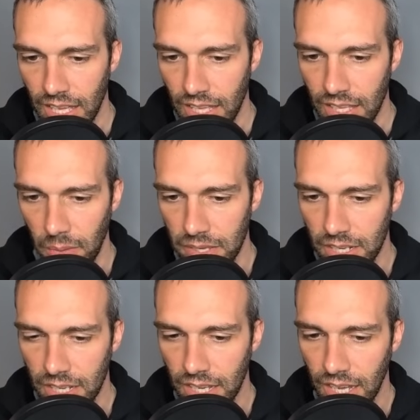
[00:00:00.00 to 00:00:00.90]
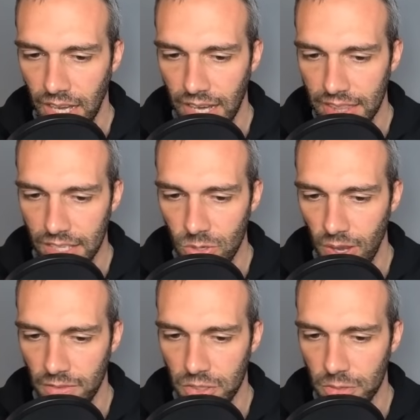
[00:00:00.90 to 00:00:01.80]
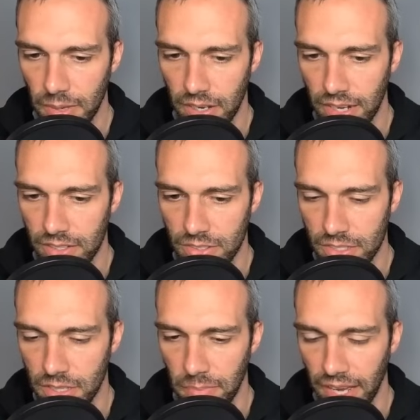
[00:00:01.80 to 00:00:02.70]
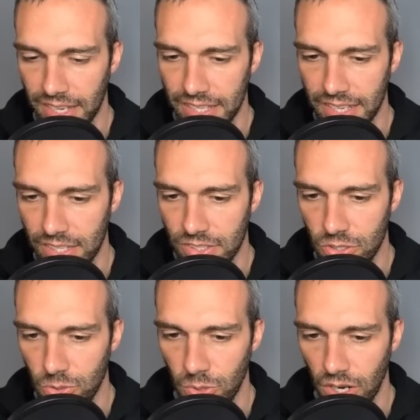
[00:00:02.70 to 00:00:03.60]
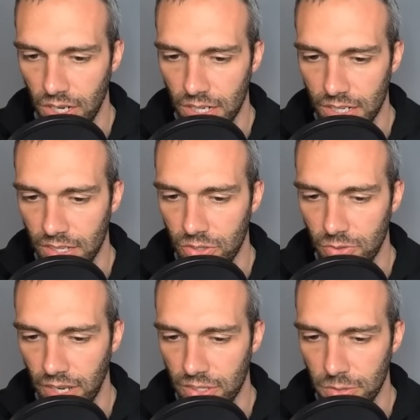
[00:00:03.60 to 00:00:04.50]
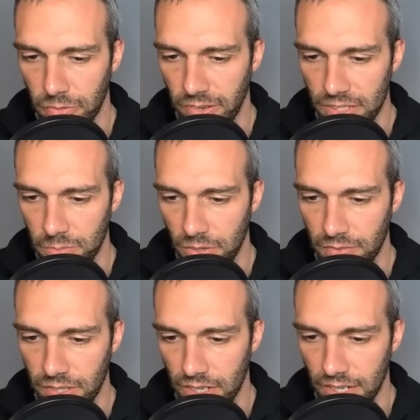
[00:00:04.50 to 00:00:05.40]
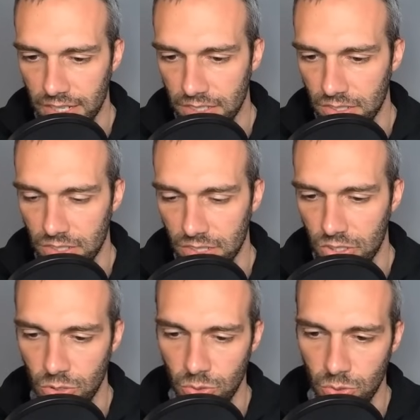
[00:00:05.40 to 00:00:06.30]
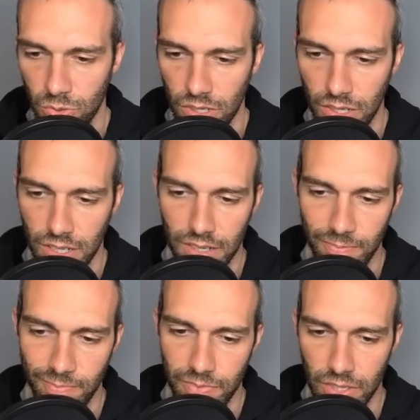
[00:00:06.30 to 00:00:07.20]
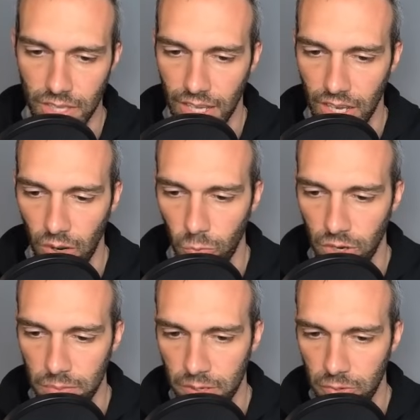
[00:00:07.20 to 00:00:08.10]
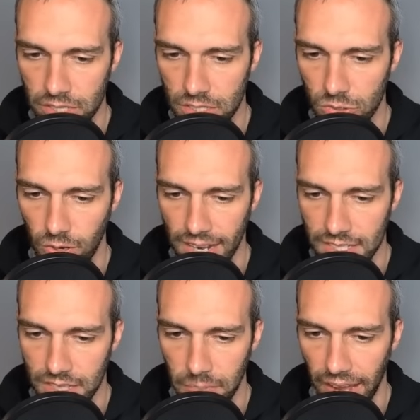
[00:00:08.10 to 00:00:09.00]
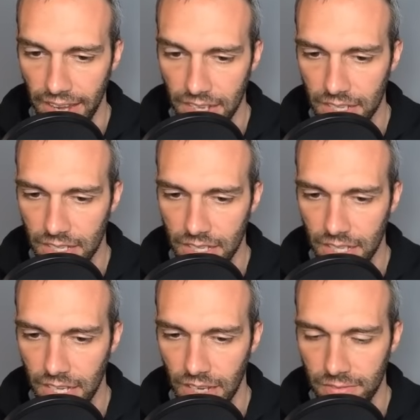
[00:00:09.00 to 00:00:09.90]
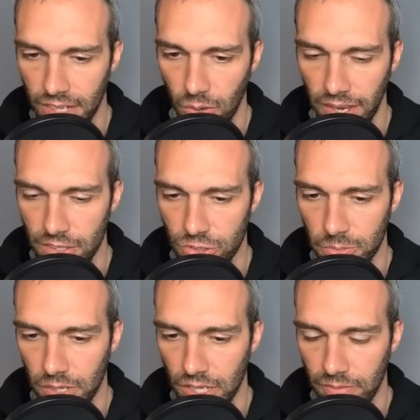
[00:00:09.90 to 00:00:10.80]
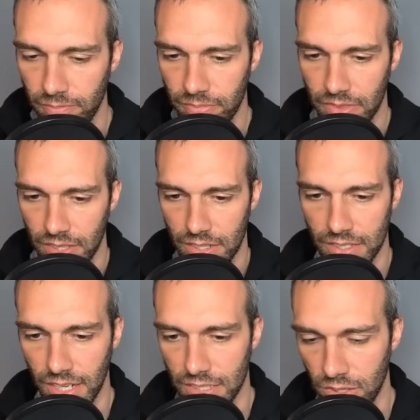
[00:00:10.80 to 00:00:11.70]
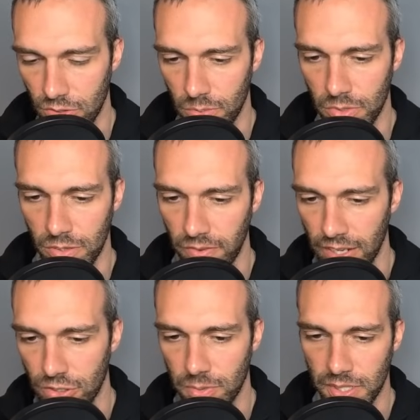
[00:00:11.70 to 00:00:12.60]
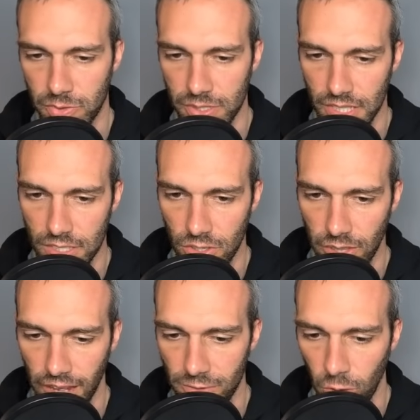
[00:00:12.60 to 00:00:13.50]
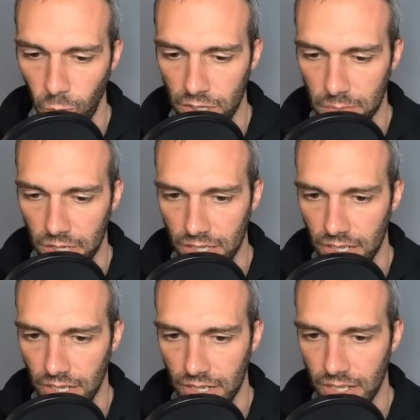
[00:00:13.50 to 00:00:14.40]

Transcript: I mean, I think you have 2 better answers in the back. Yes, you got a super effective move here, an X-Scissor. You would be weak to grass in the back if they go Energy Ball. They're deciding to throw a move. Energy Ball is resisted, so they have to go Weather Ball here.